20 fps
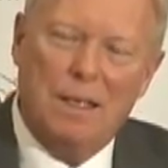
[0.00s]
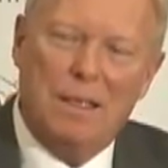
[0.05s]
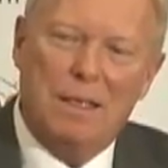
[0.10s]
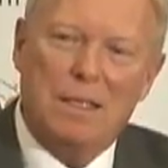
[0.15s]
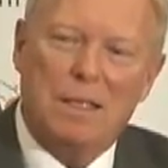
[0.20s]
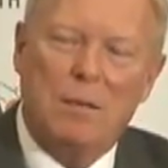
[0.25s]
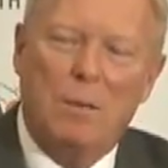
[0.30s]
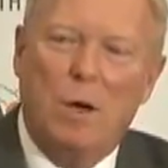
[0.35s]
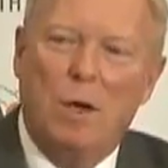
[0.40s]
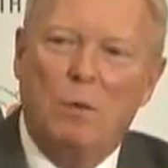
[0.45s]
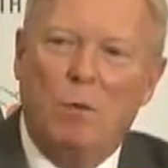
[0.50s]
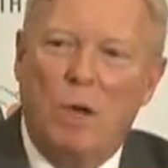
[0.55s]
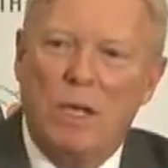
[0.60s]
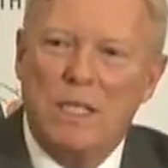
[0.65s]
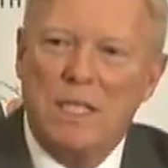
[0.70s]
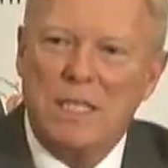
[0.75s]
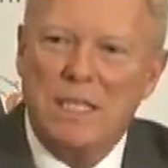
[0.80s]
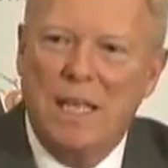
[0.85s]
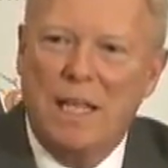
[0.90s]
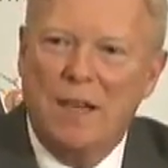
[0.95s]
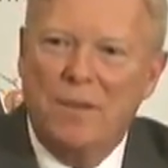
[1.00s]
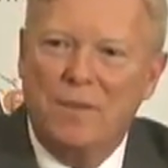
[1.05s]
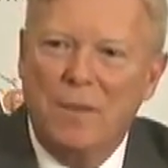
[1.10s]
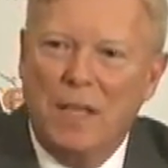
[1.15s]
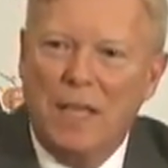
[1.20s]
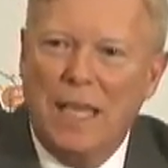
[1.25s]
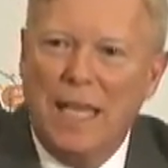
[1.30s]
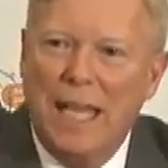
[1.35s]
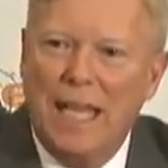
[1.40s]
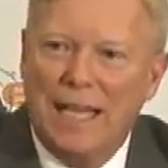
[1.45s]
Someone once said, if
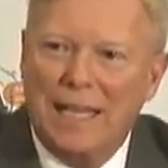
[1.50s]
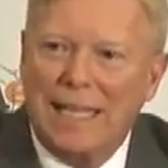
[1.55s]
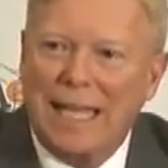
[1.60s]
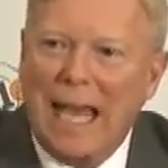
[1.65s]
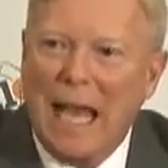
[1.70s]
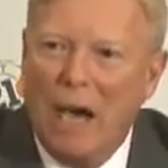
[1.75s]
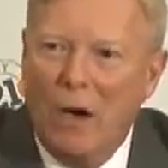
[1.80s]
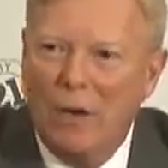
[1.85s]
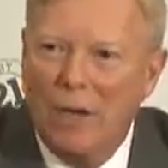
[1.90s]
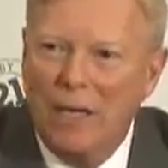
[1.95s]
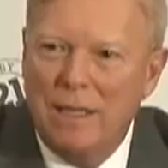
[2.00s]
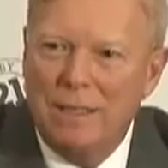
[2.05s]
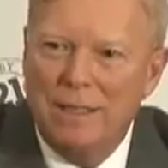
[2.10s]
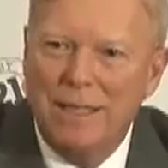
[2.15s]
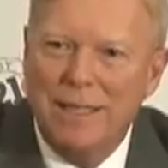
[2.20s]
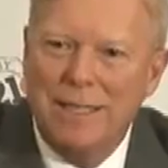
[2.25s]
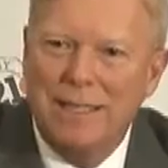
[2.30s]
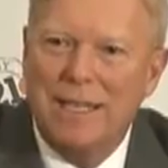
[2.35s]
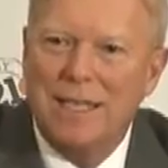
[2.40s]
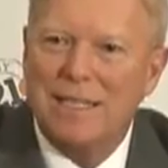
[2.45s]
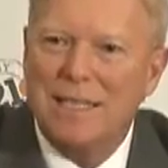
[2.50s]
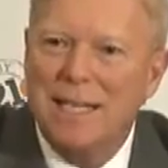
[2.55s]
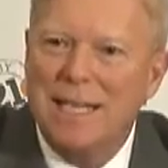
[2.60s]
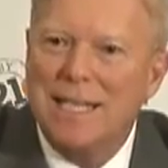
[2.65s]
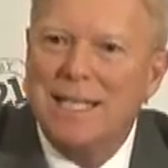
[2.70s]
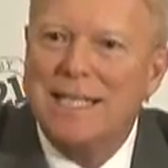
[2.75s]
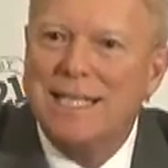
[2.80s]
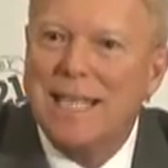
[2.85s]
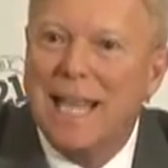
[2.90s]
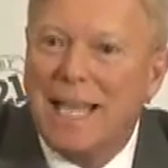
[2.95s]
you can't count it, it doesn't
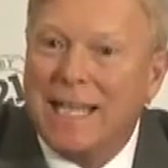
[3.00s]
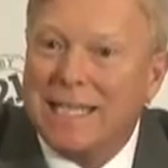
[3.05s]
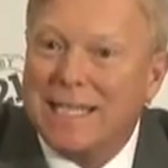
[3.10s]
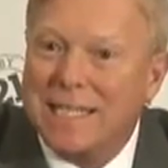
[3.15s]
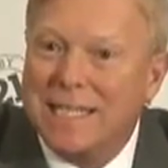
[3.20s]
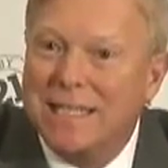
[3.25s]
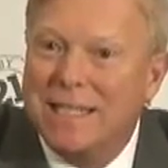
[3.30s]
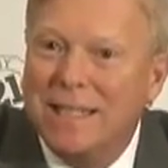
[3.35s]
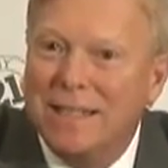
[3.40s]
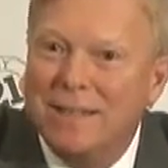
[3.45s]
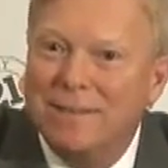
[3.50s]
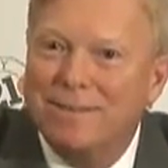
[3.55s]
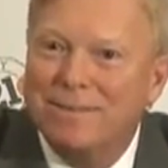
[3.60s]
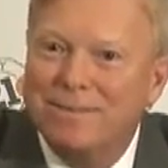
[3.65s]
exist.